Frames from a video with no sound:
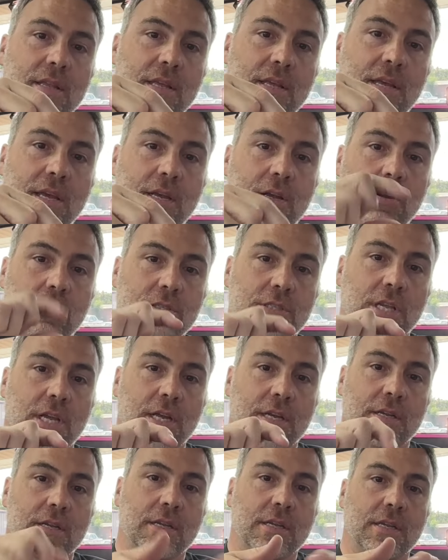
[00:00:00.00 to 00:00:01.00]
it goes
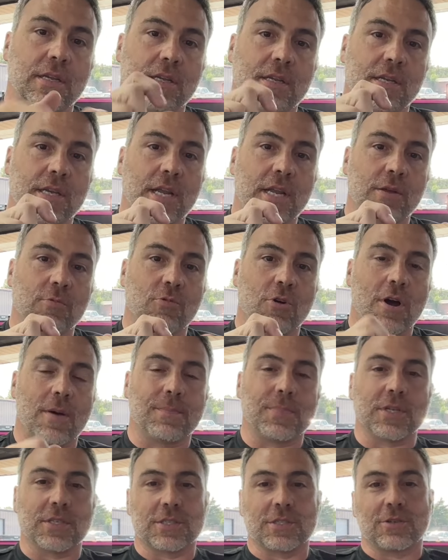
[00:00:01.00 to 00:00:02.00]
like kitty
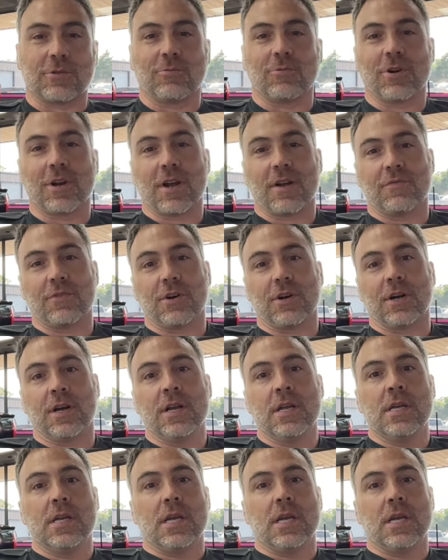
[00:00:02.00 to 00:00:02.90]
wampus or whatever,